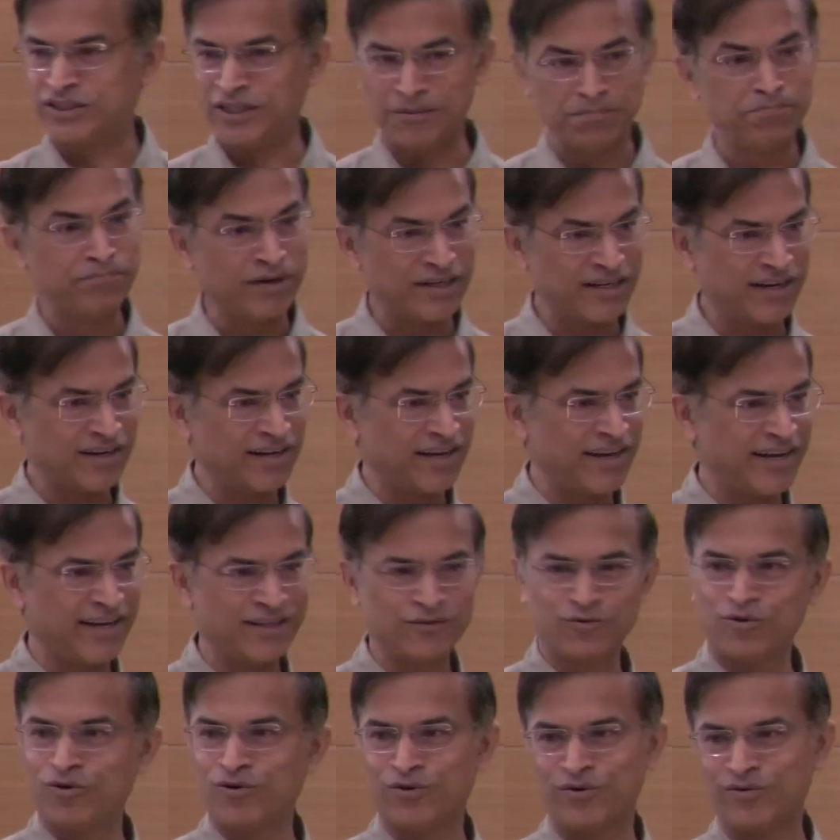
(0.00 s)
chip banana hai
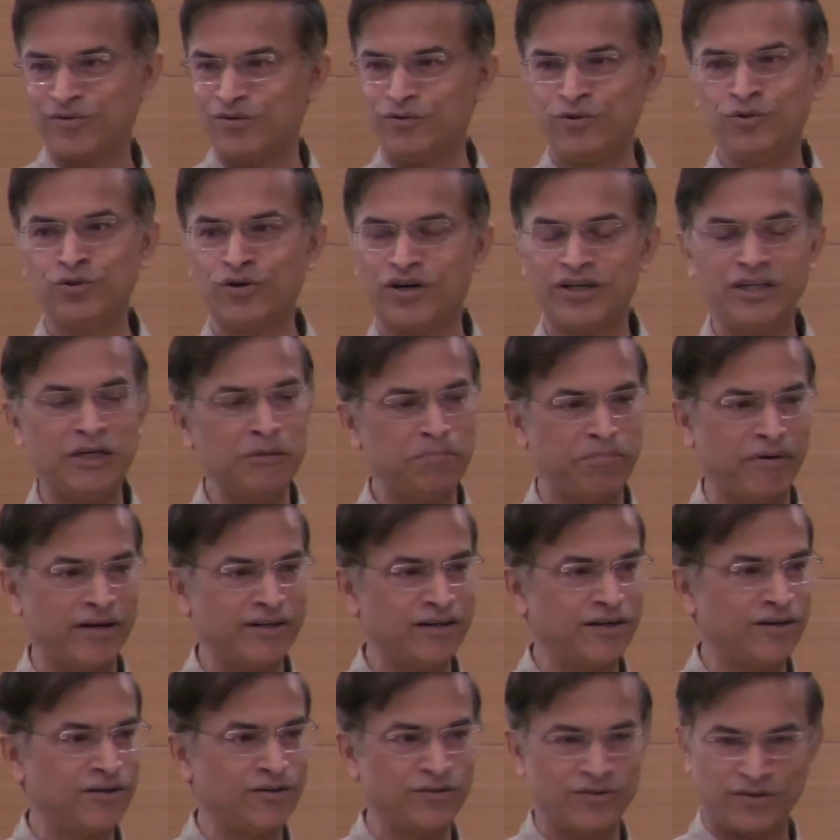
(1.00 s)
to you are
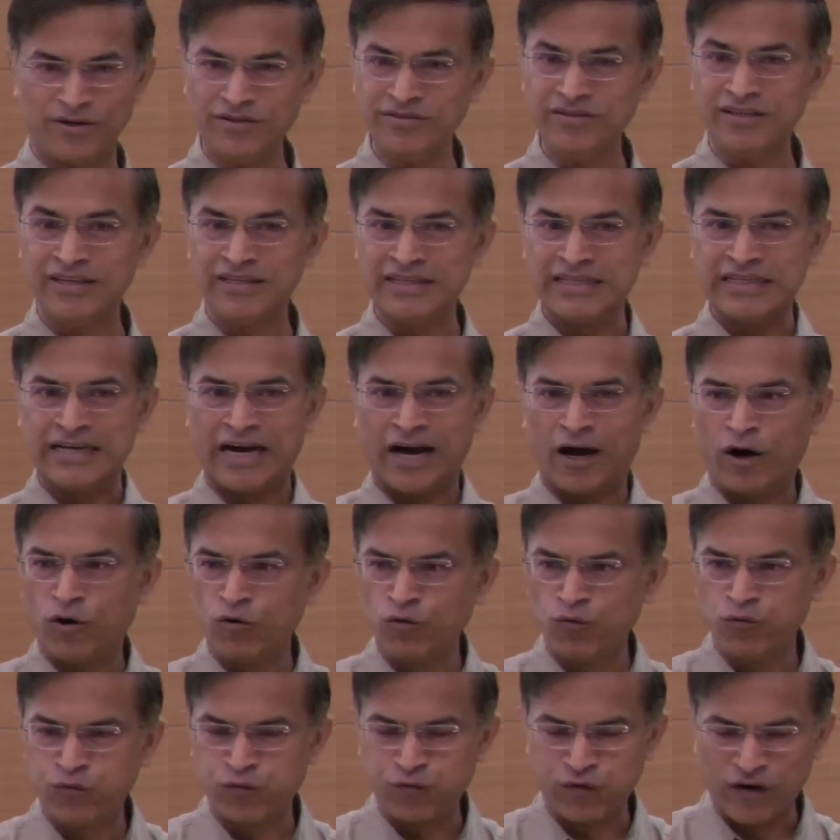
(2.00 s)
dependent on
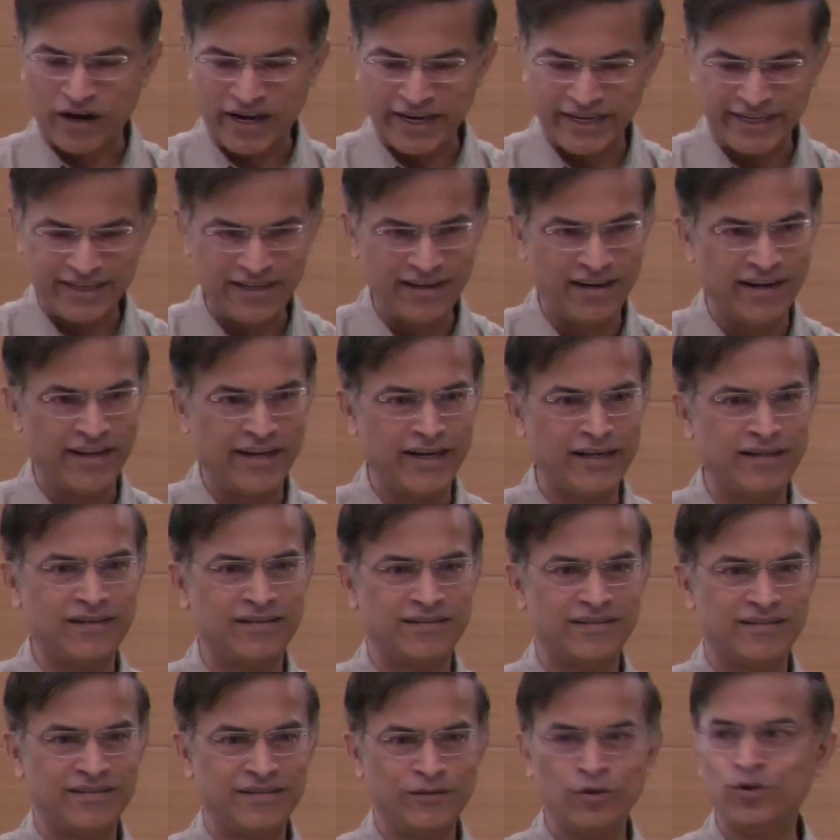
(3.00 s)
how finely
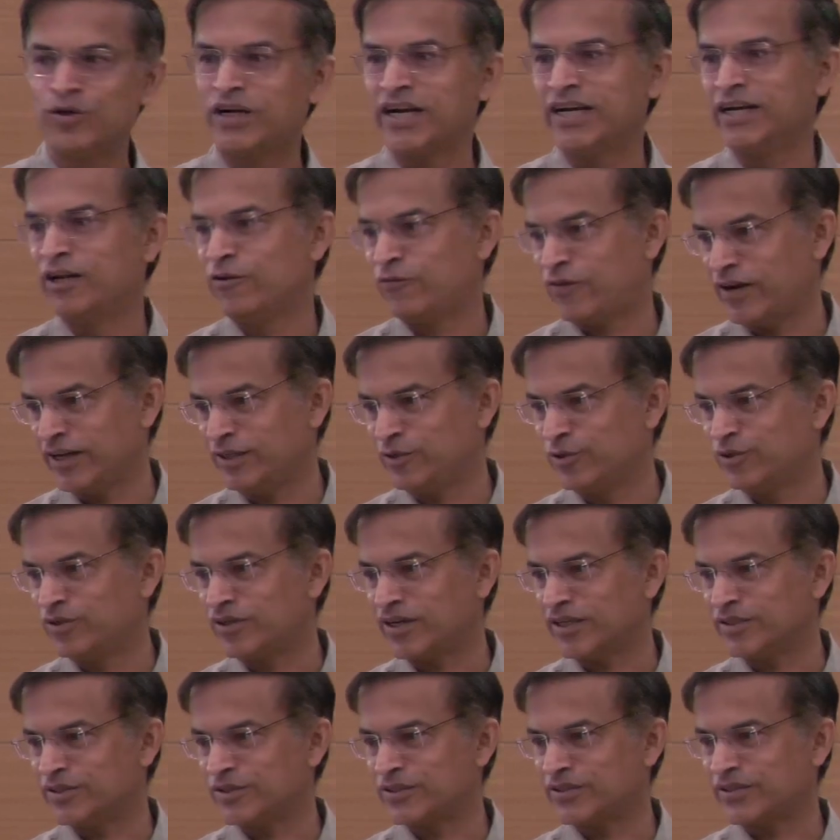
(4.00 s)
you can define your
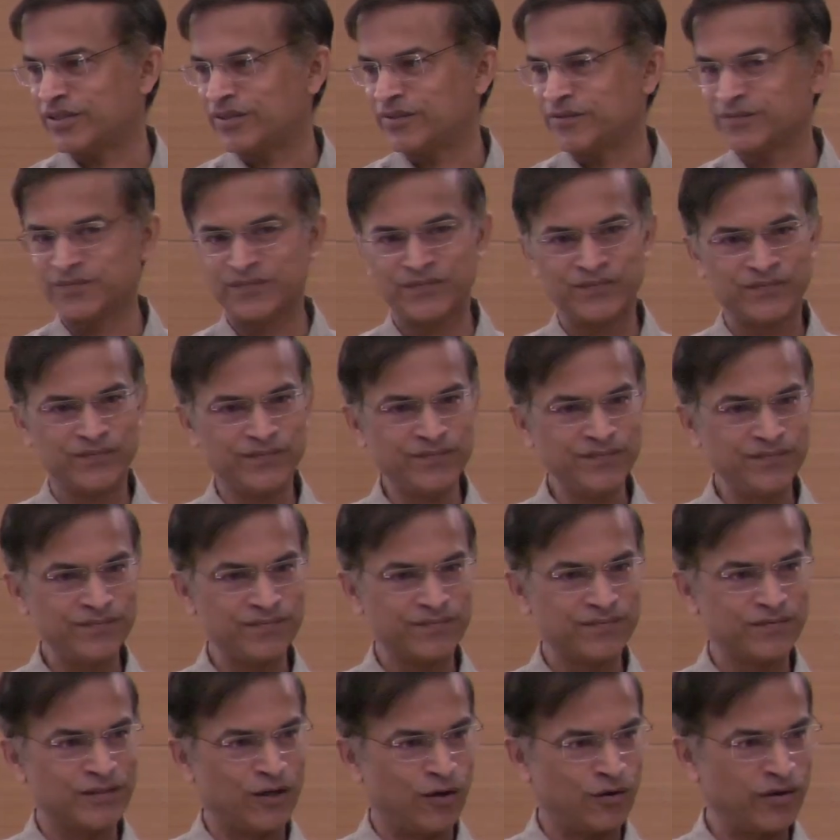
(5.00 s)
transistor.
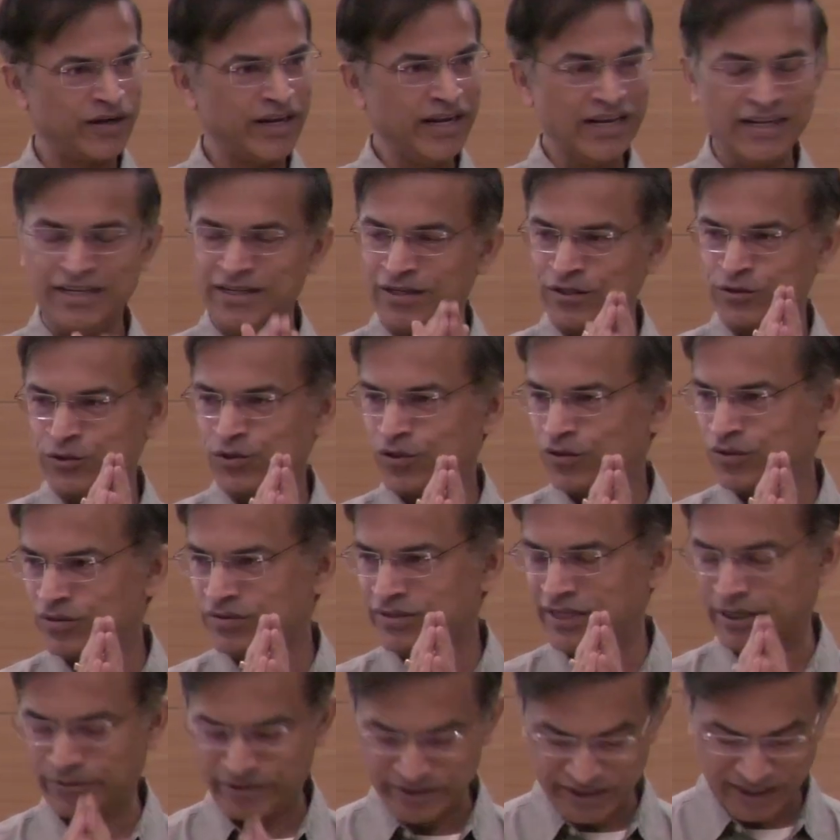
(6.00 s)
Okay. So
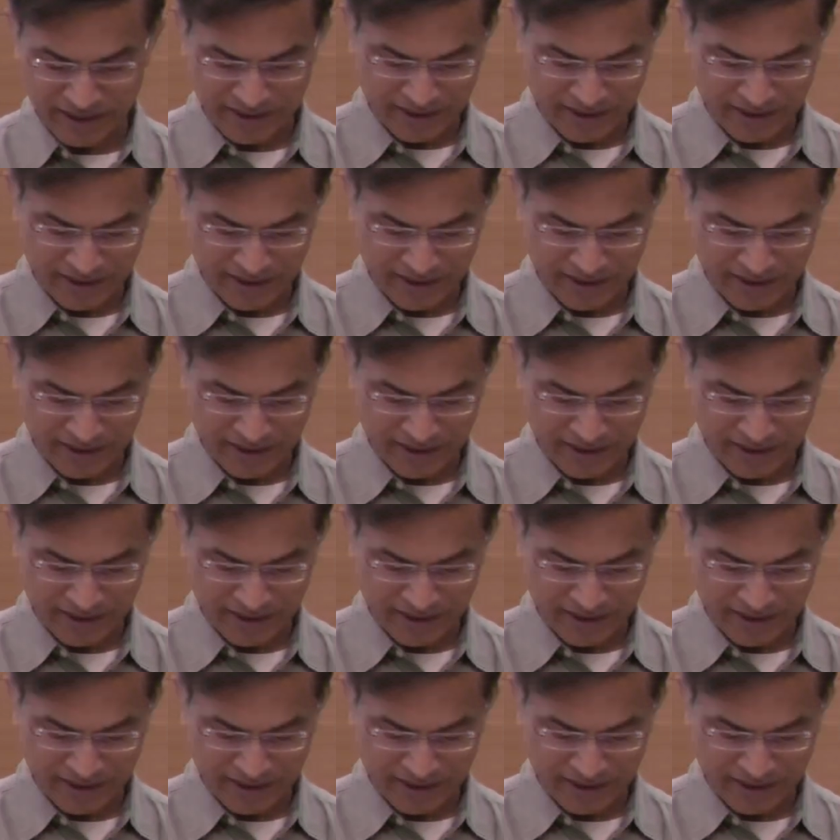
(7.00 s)
there was a